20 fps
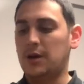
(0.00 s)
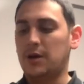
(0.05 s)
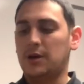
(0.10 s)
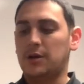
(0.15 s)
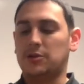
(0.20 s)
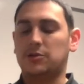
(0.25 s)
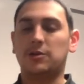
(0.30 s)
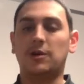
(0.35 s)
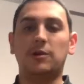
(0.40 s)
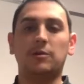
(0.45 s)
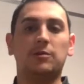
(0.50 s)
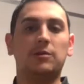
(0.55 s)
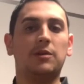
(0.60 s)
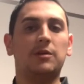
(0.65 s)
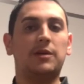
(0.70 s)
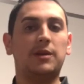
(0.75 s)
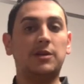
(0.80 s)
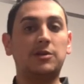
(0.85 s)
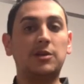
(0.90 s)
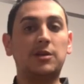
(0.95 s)
So
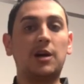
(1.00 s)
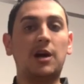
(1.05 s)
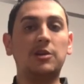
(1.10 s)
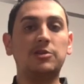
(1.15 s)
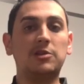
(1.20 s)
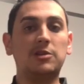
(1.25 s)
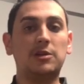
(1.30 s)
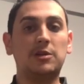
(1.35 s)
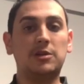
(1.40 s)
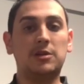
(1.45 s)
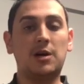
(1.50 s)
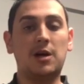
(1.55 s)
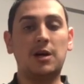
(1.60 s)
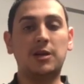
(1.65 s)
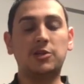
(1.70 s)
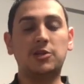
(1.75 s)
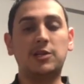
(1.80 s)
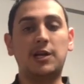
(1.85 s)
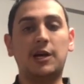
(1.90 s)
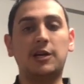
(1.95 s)
the intercondylar
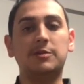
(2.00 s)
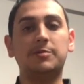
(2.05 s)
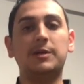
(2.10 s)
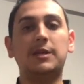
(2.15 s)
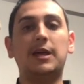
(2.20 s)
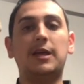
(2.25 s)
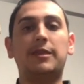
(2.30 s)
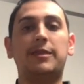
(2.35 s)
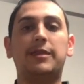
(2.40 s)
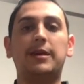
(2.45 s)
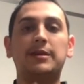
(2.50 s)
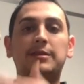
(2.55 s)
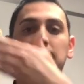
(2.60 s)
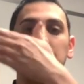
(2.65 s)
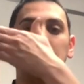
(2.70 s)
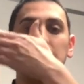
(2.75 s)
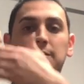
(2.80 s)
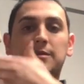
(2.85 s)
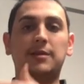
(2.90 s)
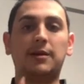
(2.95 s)
notch tells me that this
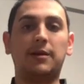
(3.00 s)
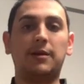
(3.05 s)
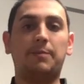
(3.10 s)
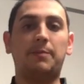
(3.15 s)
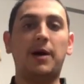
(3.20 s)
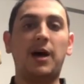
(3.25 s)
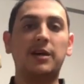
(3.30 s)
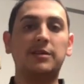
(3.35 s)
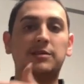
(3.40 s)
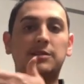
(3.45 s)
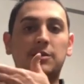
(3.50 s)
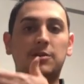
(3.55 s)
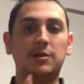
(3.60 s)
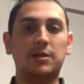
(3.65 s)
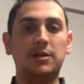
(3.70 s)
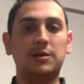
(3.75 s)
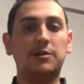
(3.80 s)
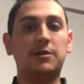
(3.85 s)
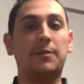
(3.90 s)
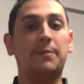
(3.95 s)
is the
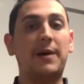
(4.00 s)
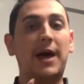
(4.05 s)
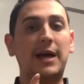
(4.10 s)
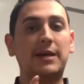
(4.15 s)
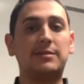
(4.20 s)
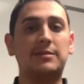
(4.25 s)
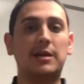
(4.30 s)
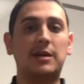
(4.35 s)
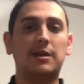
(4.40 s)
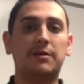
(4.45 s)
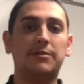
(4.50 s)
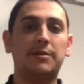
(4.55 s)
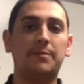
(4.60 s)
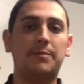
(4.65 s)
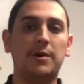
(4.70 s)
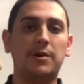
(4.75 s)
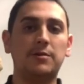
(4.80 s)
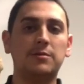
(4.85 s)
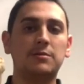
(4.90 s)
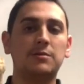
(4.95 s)
posterior, the back side of the
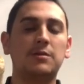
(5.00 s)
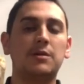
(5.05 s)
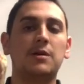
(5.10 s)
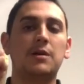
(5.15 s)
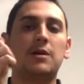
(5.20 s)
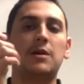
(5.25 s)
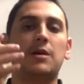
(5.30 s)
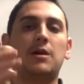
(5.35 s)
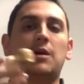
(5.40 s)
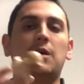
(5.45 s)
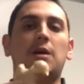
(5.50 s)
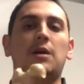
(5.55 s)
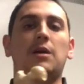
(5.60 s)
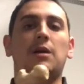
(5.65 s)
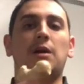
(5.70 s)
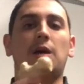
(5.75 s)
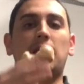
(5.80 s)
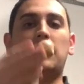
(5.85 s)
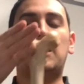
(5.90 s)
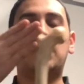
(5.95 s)
bone,
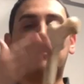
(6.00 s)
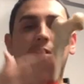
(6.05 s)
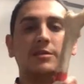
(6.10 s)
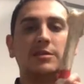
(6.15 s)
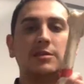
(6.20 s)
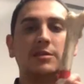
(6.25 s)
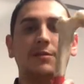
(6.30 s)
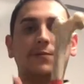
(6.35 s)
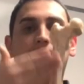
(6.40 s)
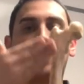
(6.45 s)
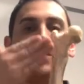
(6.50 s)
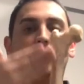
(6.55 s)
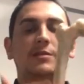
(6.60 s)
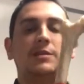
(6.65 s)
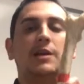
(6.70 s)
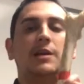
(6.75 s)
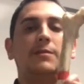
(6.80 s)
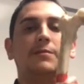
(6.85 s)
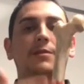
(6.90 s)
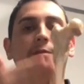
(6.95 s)
and that this is the front
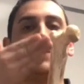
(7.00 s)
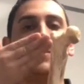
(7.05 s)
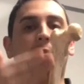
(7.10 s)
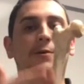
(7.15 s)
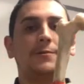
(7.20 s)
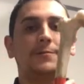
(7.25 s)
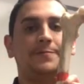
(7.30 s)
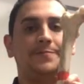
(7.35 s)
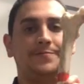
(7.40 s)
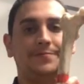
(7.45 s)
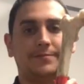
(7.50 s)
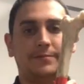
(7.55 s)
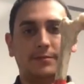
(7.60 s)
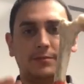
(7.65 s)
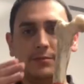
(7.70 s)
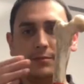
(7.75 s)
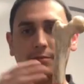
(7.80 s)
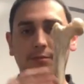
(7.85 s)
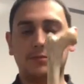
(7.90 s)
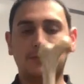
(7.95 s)
side of the bone.
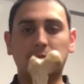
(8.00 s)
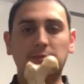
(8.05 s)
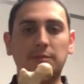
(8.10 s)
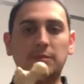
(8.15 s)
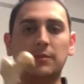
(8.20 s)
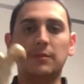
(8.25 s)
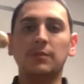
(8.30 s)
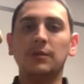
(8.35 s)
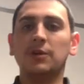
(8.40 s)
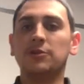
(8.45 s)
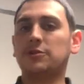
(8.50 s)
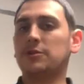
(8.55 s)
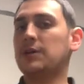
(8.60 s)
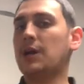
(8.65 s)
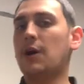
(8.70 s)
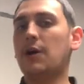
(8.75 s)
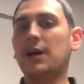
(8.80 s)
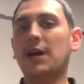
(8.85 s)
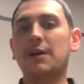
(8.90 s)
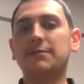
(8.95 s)
So
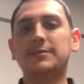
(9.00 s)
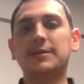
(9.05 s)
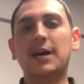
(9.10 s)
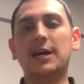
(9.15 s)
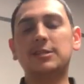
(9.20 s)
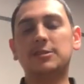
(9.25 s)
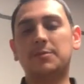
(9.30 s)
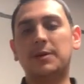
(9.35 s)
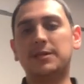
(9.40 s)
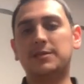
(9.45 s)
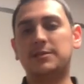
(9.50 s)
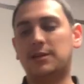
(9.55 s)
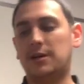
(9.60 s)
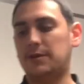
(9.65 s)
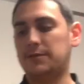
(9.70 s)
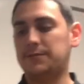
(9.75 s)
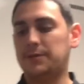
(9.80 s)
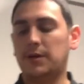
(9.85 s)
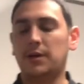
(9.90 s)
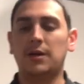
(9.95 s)
now I have to ask
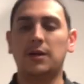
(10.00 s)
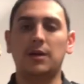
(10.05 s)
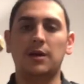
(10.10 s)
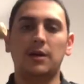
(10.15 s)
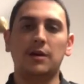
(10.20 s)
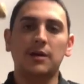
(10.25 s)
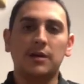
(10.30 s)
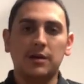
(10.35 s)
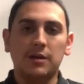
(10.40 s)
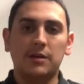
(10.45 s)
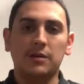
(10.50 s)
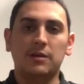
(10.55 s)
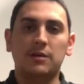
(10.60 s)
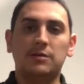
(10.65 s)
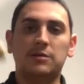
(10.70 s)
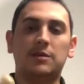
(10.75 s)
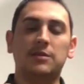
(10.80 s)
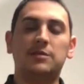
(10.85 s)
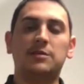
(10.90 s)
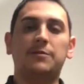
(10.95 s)
myself,
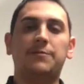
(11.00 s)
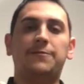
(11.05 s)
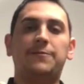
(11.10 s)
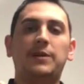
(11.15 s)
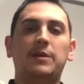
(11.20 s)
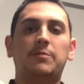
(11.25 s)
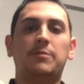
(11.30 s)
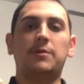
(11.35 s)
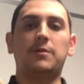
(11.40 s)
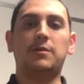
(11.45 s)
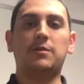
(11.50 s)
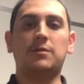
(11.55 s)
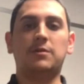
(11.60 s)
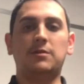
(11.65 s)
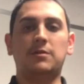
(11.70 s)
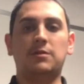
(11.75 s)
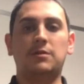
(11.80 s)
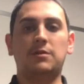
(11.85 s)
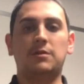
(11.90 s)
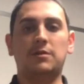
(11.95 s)
does the
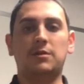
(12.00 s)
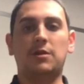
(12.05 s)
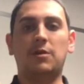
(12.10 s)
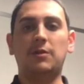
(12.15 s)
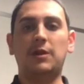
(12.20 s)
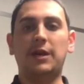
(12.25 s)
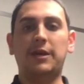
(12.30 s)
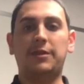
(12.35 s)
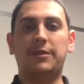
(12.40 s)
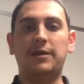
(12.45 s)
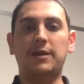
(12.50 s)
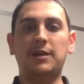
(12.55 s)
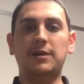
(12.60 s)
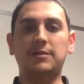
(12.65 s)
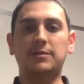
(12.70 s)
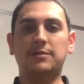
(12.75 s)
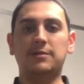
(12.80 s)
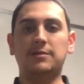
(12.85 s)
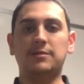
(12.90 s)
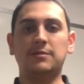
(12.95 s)
femur go like
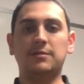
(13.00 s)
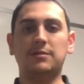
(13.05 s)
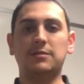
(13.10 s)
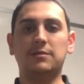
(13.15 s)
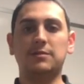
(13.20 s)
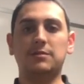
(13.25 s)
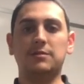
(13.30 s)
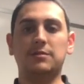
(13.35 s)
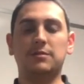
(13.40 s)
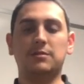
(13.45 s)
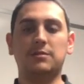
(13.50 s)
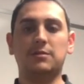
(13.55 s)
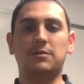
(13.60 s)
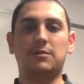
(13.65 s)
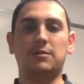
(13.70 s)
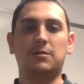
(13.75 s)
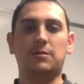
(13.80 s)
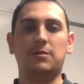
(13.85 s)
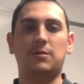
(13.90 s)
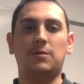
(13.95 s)
this
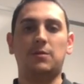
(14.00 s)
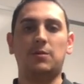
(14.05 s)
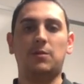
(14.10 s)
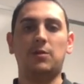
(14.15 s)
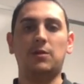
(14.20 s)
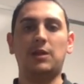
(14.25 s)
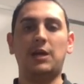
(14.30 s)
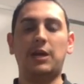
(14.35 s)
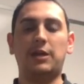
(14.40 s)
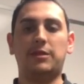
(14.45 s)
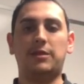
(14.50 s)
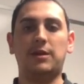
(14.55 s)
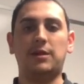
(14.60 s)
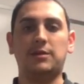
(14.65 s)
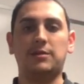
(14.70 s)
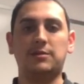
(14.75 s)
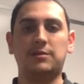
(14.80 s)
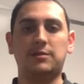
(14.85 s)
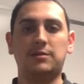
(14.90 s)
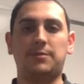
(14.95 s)
or like
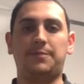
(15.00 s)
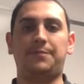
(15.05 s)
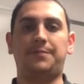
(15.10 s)
this?